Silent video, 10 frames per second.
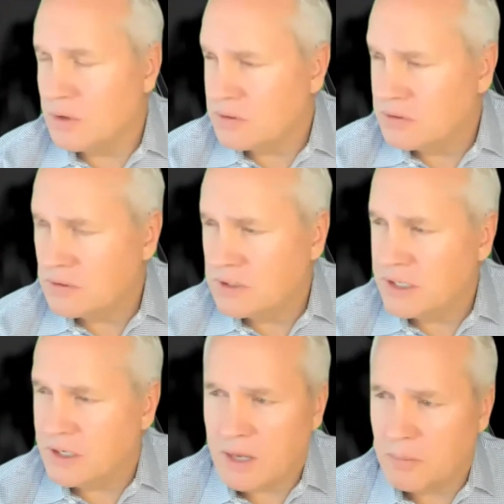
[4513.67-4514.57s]
I'll,
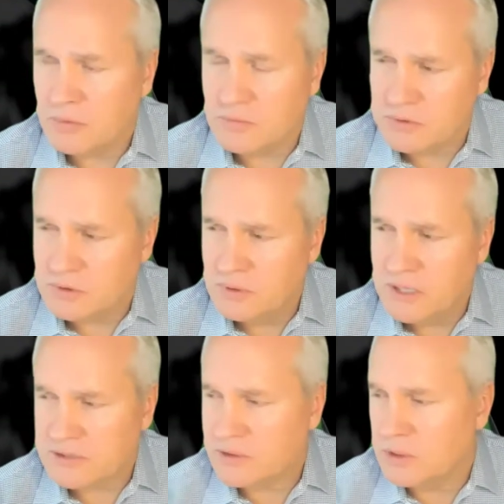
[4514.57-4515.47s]
take a couple, two
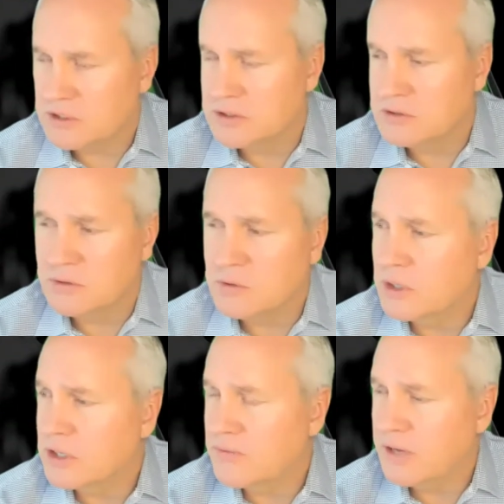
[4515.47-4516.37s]
last questions real
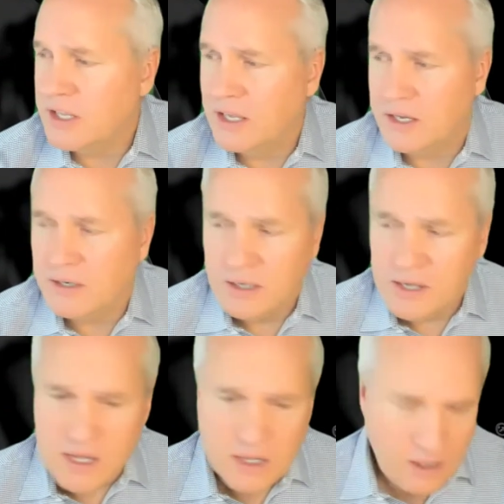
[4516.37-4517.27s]
quick if I can,
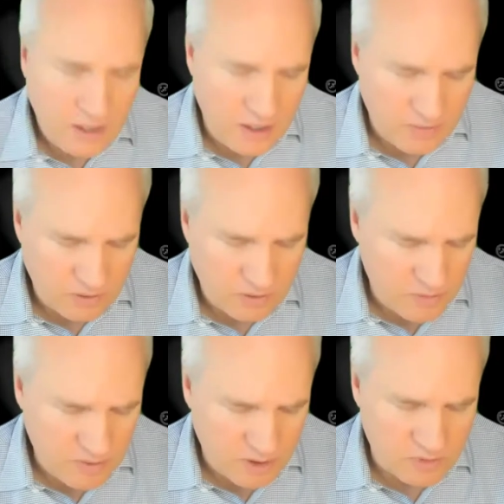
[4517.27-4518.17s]
and then we
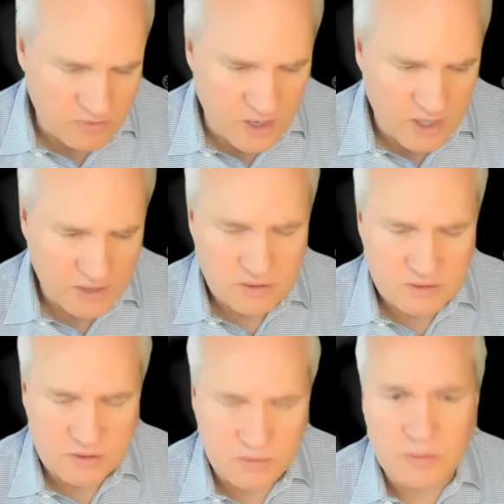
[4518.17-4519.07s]
better move on
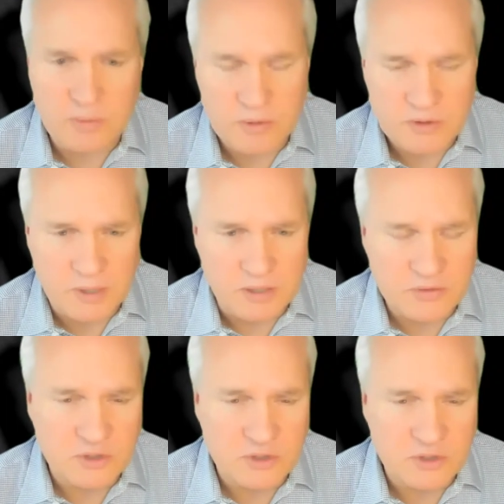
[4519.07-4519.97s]
so we can be respectful
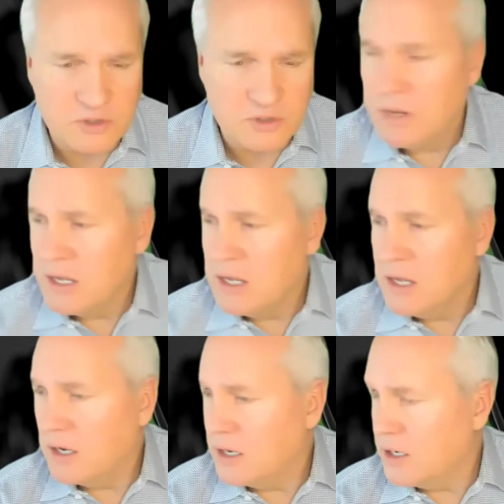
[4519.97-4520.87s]
to your time.
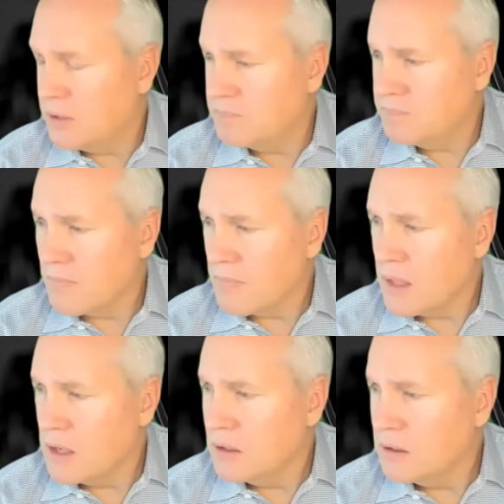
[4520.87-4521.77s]
Um,
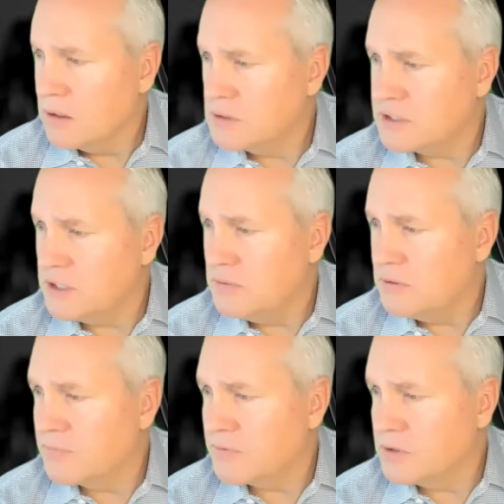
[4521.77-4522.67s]
let's see.
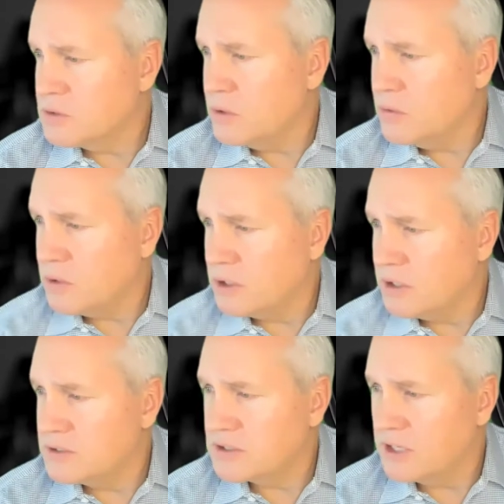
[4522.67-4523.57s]
The first one
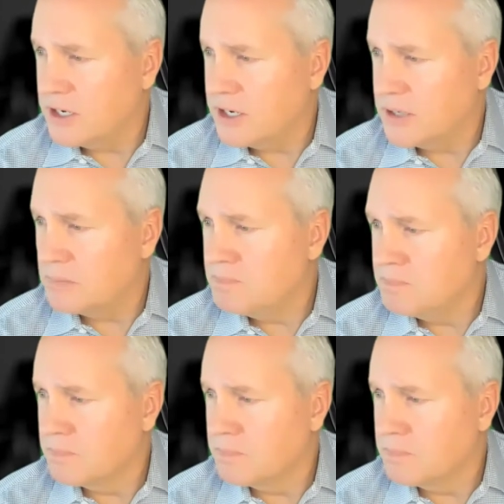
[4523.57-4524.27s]
was. Um,